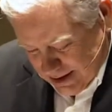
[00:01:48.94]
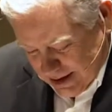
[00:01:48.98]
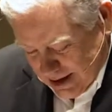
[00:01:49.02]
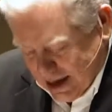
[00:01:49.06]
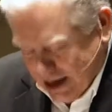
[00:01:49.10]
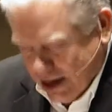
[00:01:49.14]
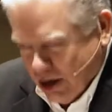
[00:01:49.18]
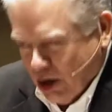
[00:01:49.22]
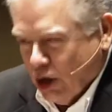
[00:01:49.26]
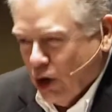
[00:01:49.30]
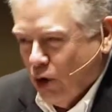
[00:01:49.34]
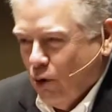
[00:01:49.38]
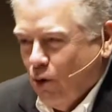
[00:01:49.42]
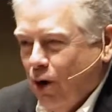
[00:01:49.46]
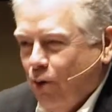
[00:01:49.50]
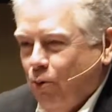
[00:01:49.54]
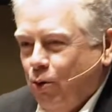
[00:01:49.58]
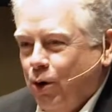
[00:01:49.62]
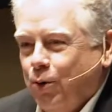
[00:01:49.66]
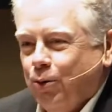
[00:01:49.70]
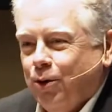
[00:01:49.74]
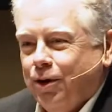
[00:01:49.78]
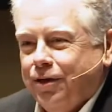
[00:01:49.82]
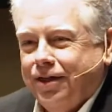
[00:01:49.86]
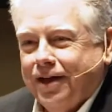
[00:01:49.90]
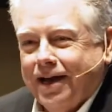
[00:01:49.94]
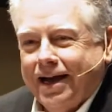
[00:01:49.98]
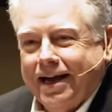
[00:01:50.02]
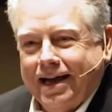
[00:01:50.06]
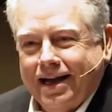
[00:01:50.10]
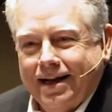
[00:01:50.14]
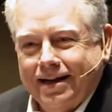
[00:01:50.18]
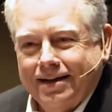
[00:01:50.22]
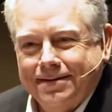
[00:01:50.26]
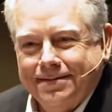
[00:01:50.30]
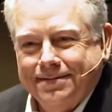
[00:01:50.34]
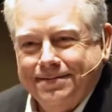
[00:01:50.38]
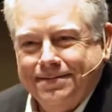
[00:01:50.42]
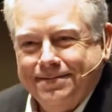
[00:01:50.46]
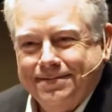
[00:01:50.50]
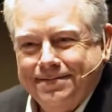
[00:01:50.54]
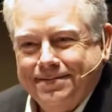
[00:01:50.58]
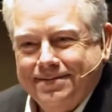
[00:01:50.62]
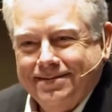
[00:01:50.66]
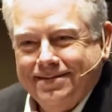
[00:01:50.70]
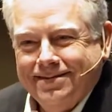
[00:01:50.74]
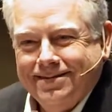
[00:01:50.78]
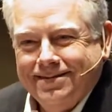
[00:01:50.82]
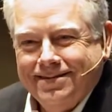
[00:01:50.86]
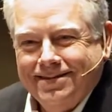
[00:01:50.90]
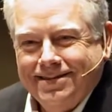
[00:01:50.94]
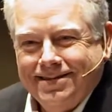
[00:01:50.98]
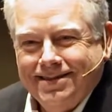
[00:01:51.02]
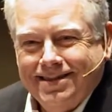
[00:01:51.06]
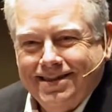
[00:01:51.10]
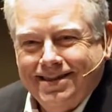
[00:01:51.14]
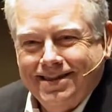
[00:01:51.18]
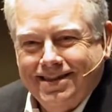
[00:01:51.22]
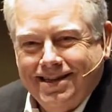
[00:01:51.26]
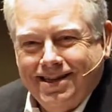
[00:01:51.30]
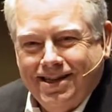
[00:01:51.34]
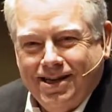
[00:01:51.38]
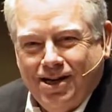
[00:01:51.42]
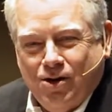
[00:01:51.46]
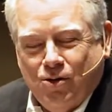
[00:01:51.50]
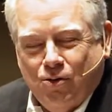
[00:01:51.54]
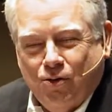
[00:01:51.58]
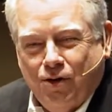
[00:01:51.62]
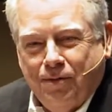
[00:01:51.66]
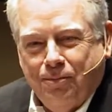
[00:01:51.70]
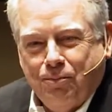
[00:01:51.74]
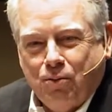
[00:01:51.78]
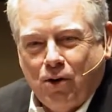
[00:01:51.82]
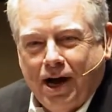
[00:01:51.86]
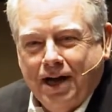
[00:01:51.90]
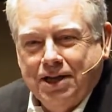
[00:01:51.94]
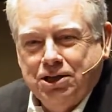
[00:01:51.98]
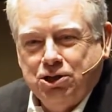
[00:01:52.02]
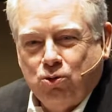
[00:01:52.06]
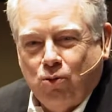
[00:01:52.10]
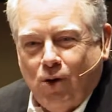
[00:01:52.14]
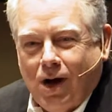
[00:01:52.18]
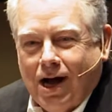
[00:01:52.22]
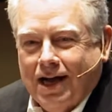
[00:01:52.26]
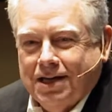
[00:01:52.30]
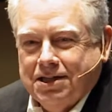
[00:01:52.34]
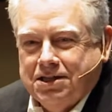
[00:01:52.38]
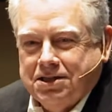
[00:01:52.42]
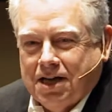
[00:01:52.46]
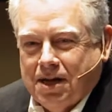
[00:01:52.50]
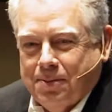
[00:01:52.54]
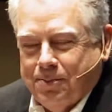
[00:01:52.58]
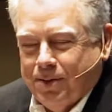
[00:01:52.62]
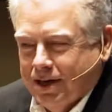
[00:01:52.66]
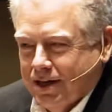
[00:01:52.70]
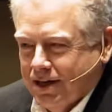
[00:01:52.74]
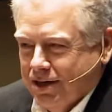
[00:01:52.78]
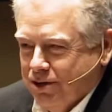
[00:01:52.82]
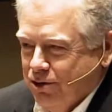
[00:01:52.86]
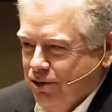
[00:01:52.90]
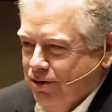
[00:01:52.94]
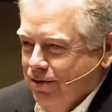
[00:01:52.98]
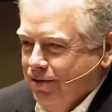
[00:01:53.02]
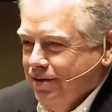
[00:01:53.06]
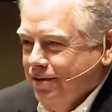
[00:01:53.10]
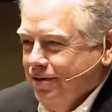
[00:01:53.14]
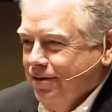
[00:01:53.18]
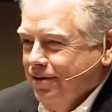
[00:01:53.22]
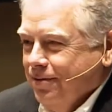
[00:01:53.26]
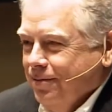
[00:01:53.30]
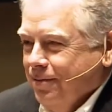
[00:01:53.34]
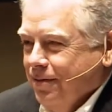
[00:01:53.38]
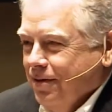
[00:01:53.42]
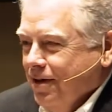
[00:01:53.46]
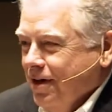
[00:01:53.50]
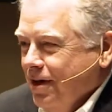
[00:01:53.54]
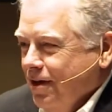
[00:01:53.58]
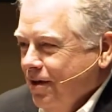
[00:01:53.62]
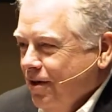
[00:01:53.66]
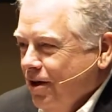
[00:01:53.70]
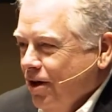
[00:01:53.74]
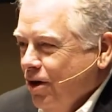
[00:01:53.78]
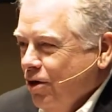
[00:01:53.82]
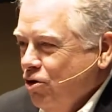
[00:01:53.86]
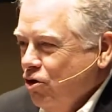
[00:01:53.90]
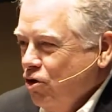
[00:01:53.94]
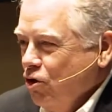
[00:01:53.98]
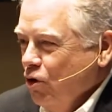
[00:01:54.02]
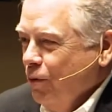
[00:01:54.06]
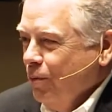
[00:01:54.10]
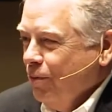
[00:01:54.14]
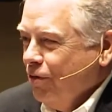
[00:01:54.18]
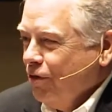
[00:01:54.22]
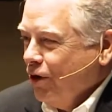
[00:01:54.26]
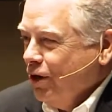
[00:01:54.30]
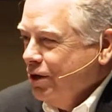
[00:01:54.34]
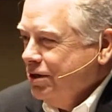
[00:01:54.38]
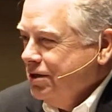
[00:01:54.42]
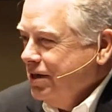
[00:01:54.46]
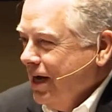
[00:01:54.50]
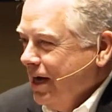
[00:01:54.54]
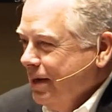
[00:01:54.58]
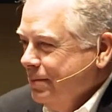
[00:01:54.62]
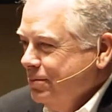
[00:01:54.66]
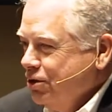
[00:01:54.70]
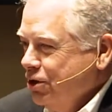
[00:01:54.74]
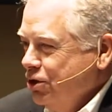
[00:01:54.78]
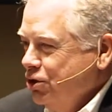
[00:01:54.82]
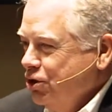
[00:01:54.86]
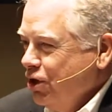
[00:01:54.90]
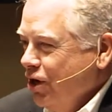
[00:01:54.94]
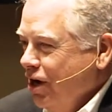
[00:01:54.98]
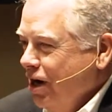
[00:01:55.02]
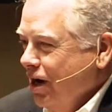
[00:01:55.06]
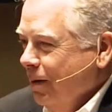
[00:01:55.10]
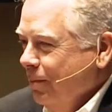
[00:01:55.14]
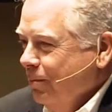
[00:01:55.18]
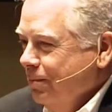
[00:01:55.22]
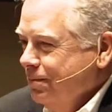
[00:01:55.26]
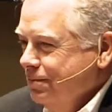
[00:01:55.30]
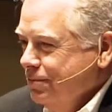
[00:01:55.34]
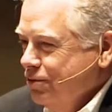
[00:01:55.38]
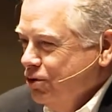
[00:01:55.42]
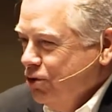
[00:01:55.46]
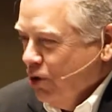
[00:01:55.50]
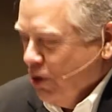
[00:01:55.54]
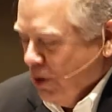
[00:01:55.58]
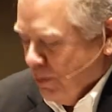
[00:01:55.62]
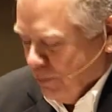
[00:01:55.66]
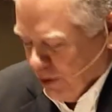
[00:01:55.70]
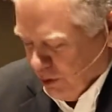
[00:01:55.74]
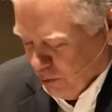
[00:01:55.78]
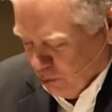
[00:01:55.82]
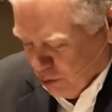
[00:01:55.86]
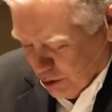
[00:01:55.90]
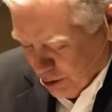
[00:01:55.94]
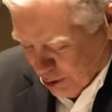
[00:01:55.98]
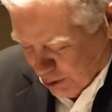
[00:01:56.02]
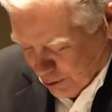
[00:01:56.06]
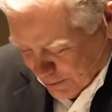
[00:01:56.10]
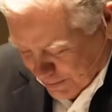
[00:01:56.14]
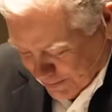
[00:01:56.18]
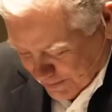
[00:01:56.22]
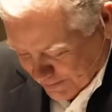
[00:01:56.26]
I don't know what we were thinking. We prayed twice. I'm going to assume third time's a charm. Join me, will you?